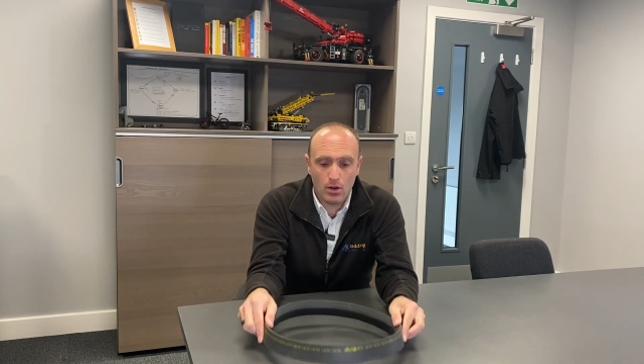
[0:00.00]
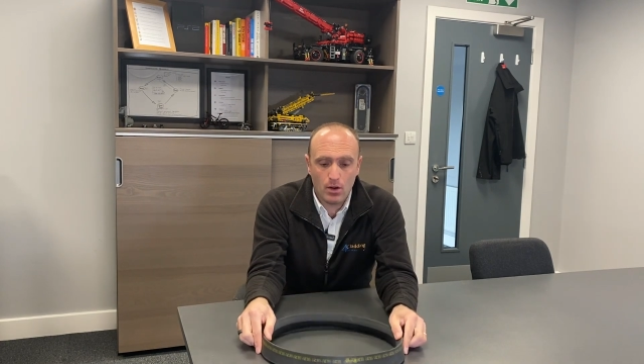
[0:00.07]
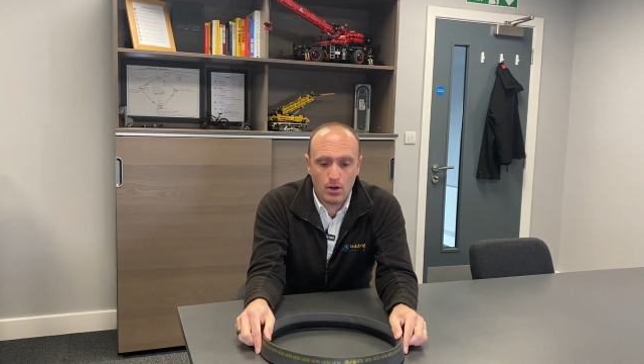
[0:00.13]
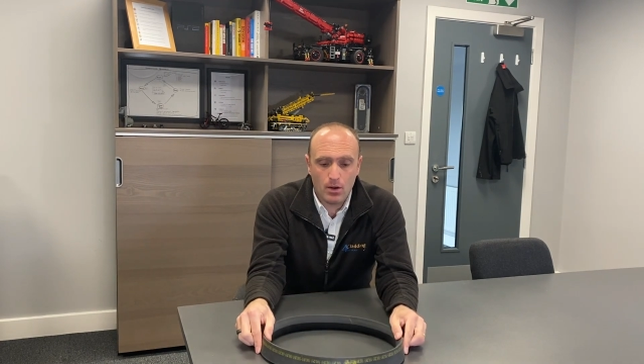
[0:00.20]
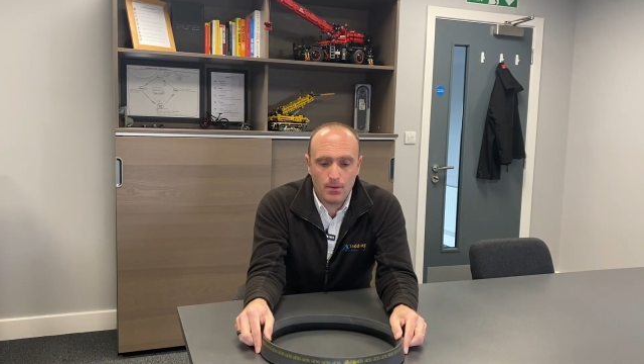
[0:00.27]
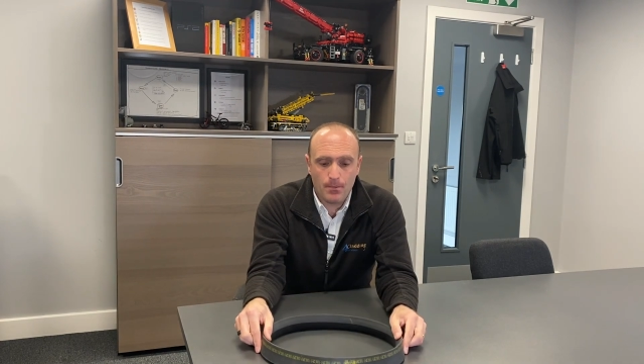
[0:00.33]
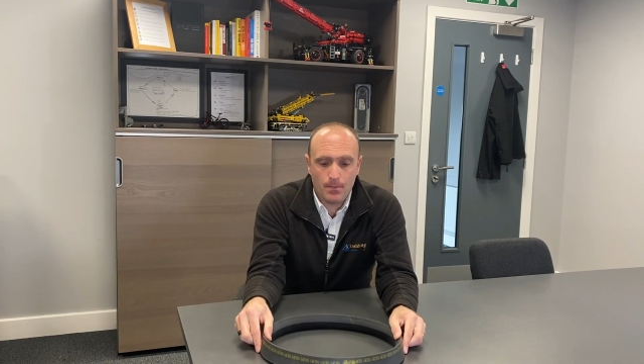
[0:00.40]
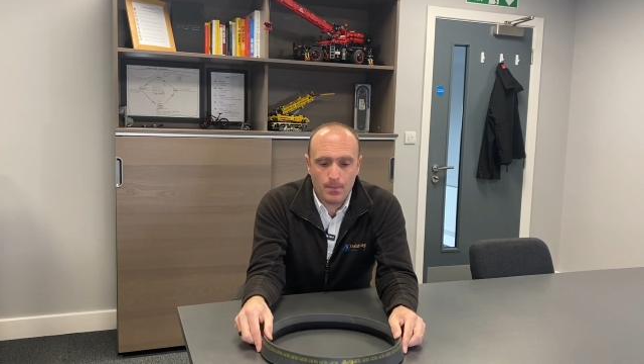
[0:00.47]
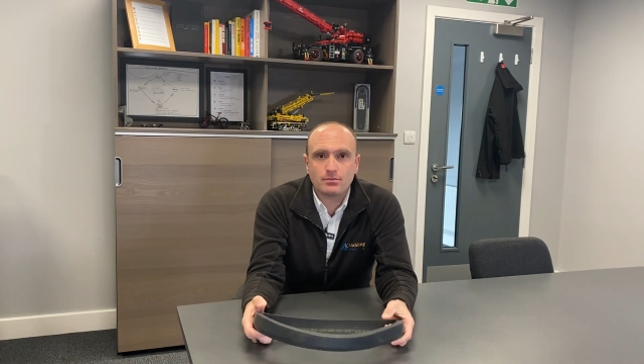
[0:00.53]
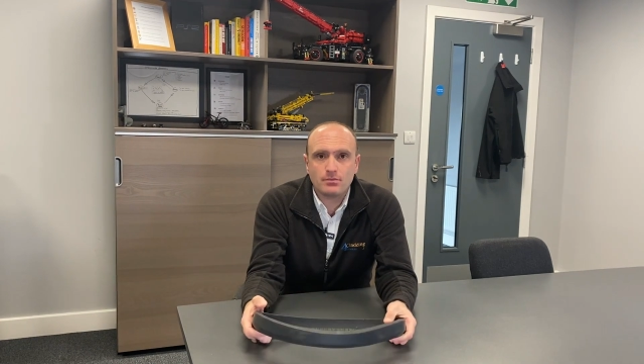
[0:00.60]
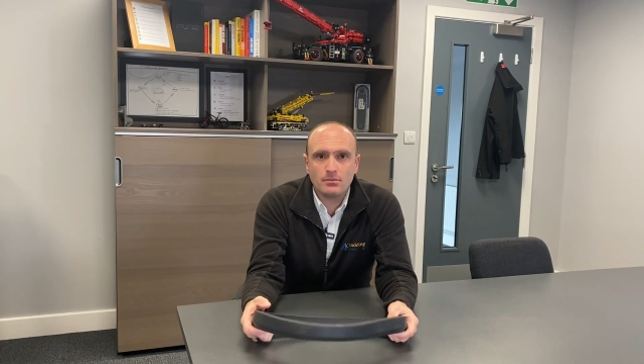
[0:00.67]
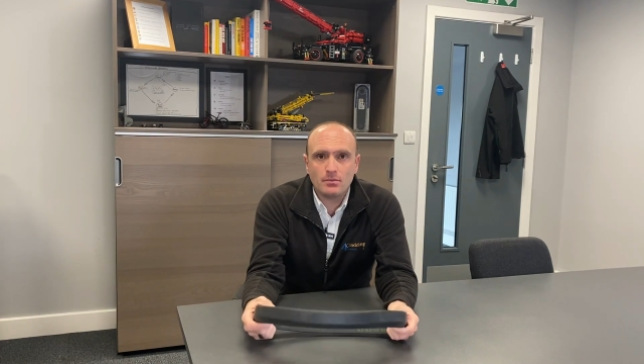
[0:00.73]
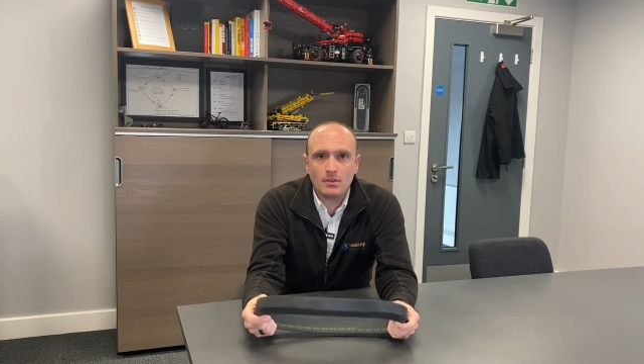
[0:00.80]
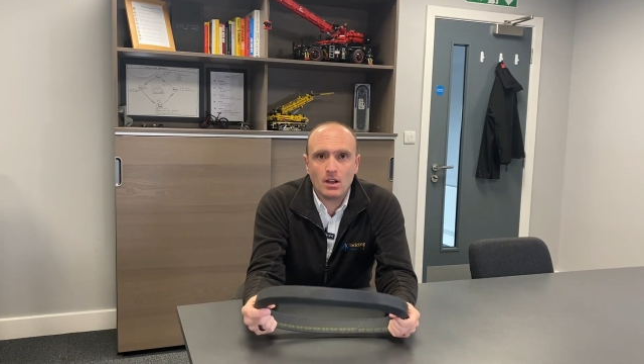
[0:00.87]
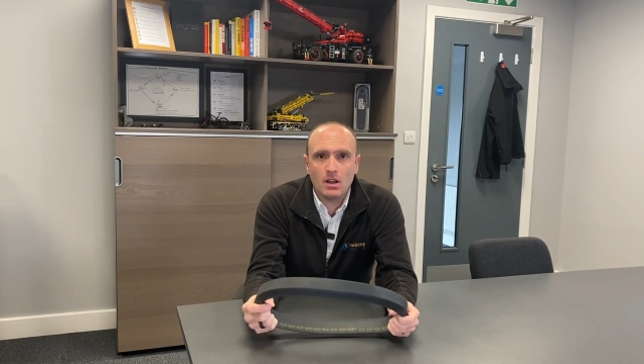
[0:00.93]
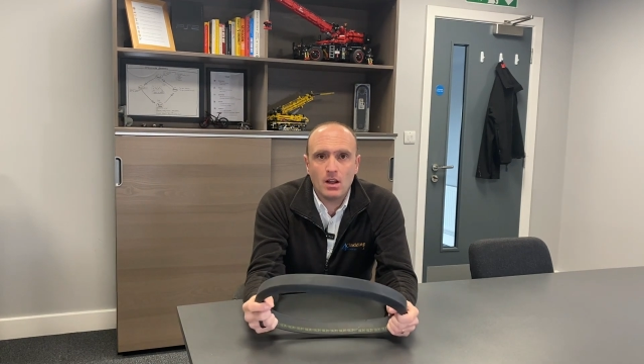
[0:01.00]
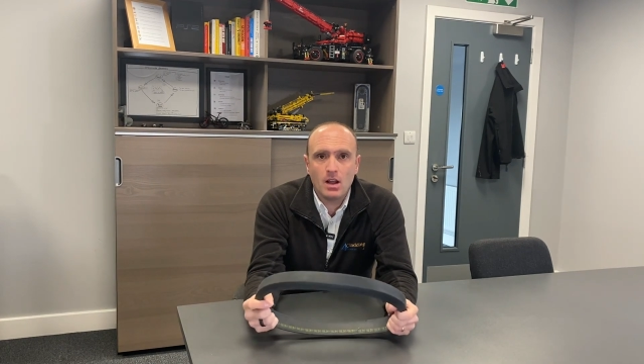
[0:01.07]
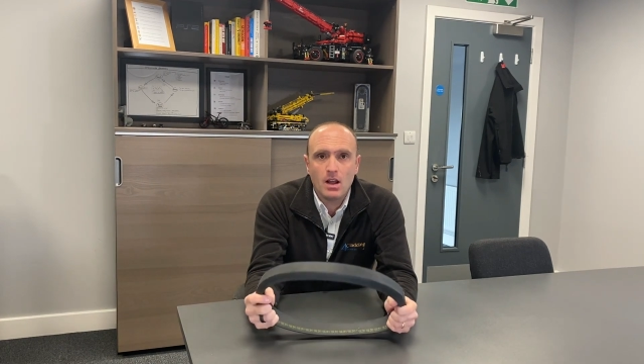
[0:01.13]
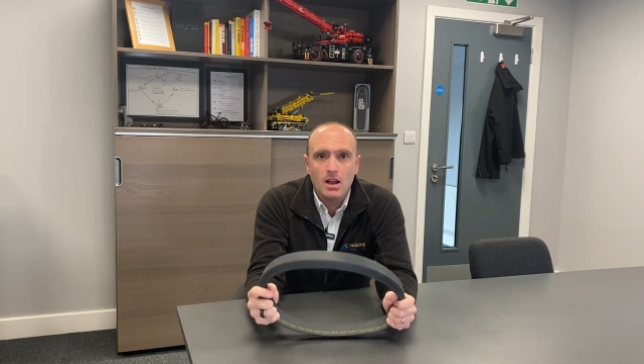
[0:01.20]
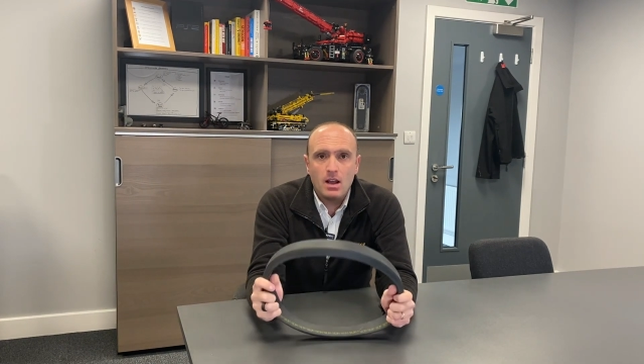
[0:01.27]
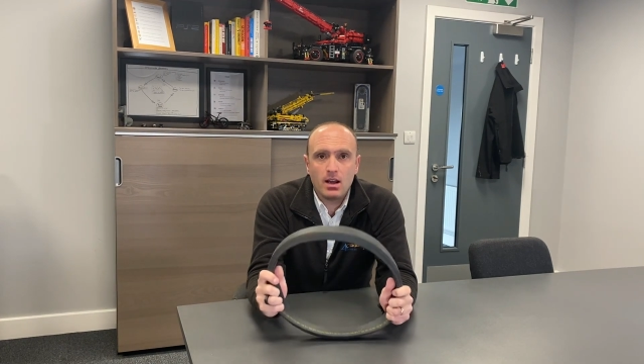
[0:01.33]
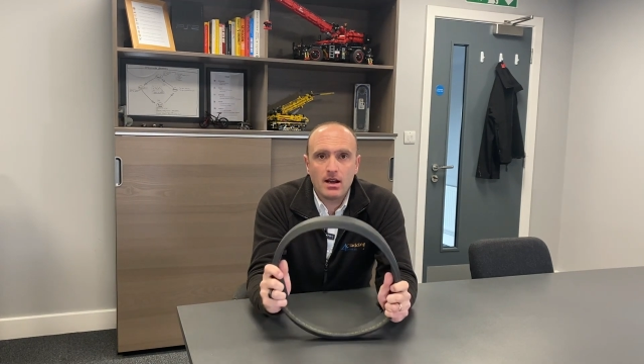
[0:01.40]

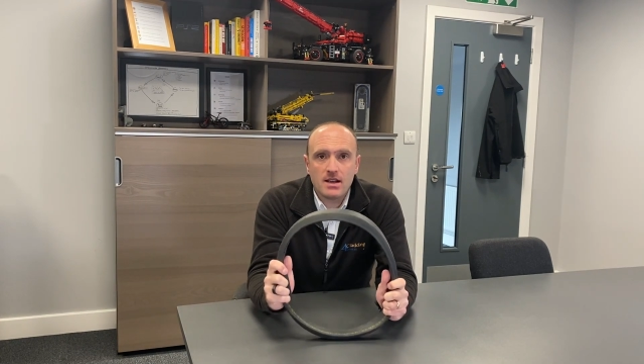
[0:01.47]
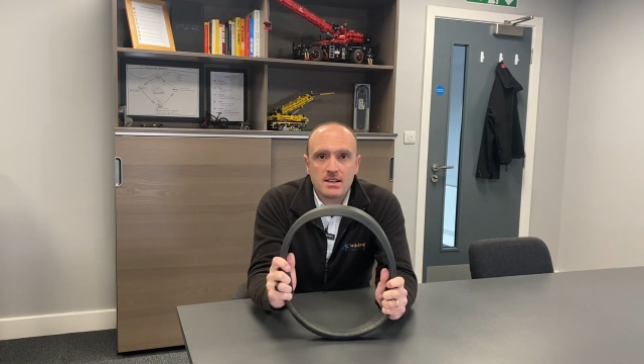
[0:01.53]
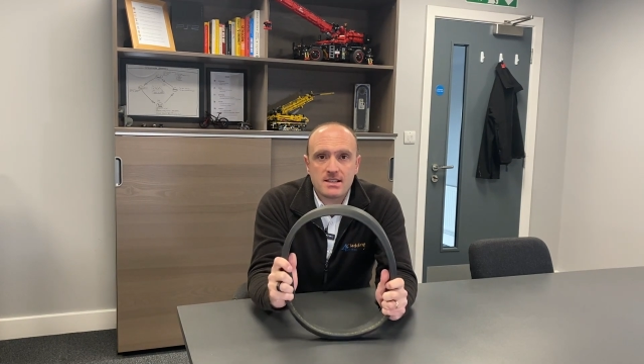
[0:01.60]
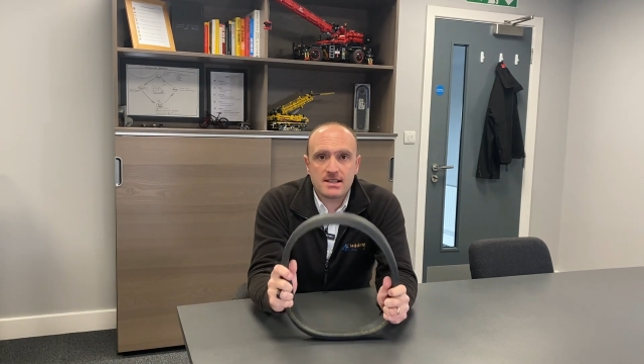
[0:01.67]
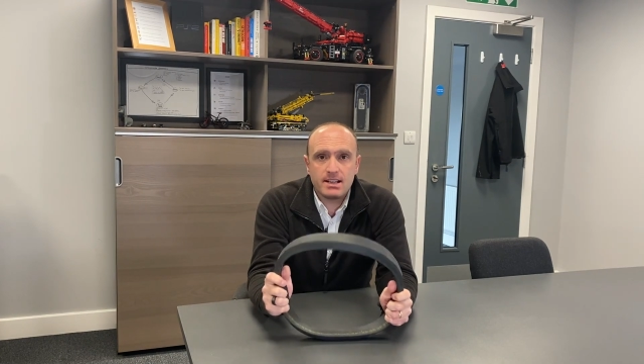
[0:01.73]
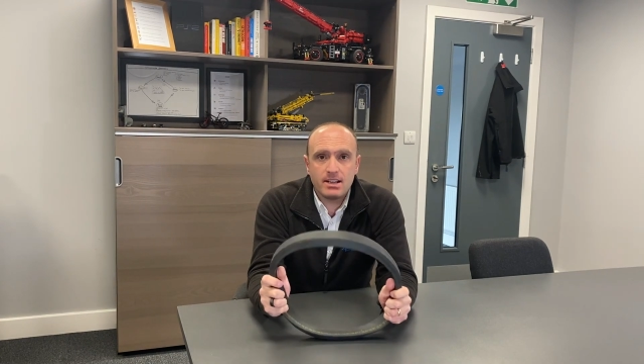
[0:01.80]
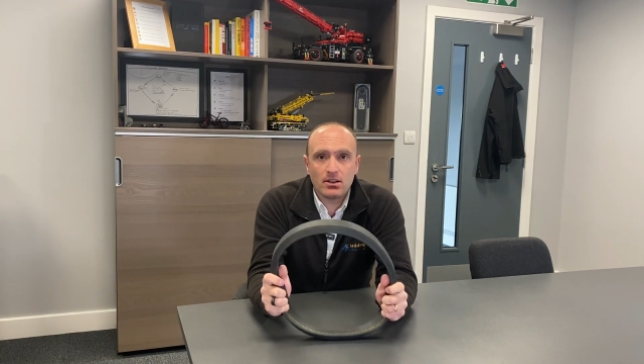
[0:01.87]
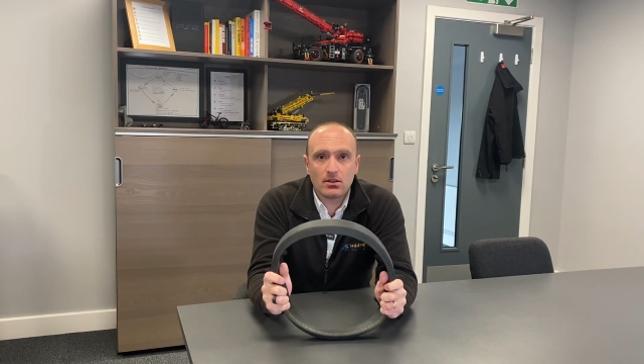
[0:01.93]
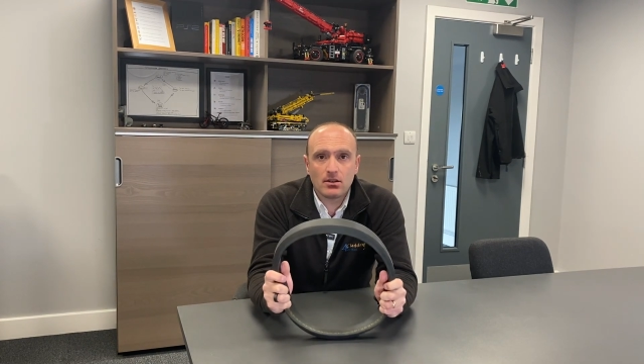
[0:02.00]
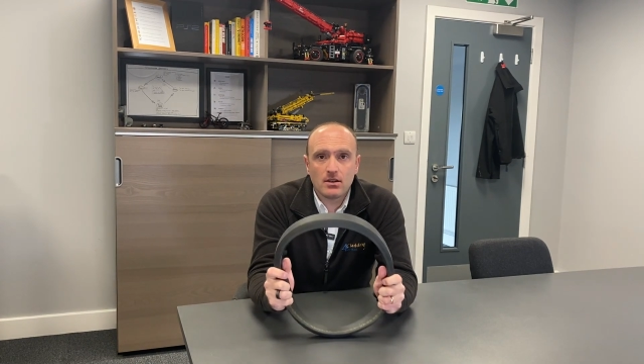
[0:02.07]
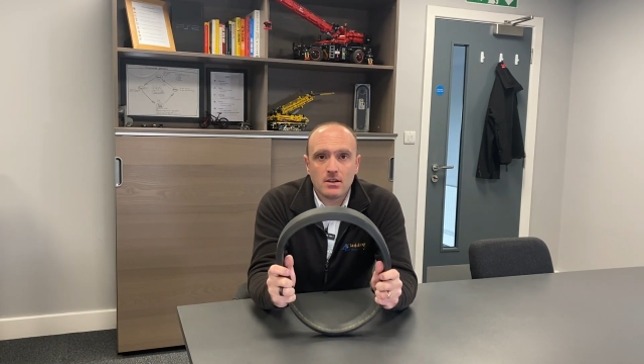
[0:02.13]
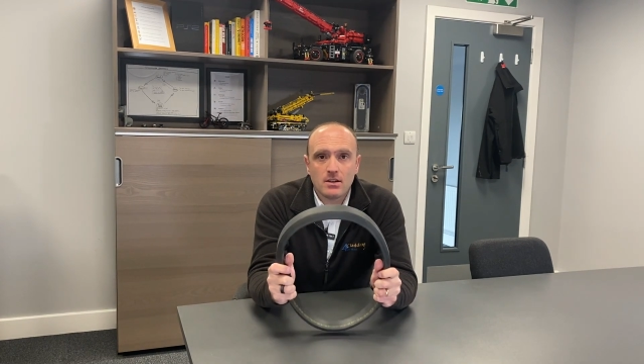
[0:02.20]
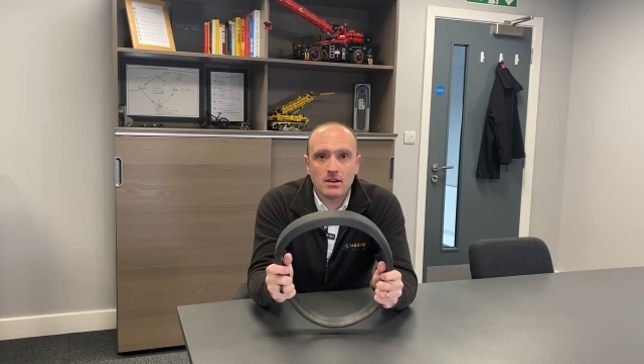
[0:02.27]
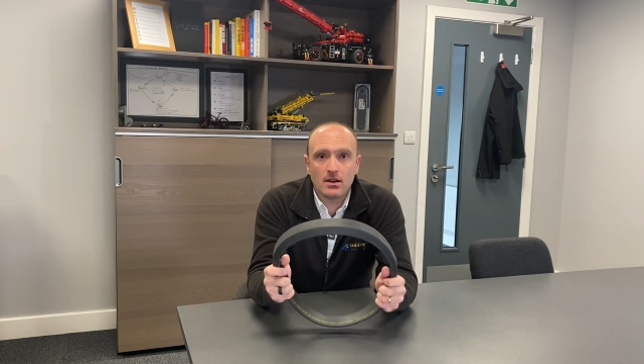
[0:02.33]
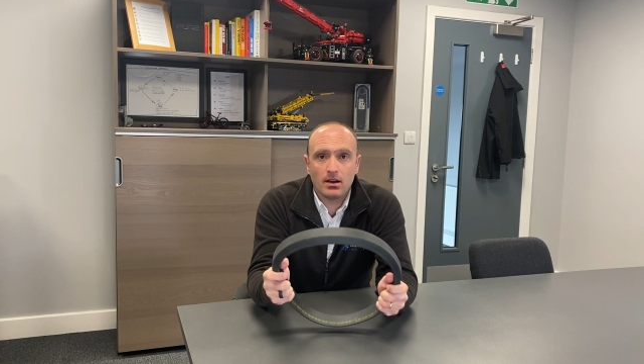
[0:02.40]
A seal,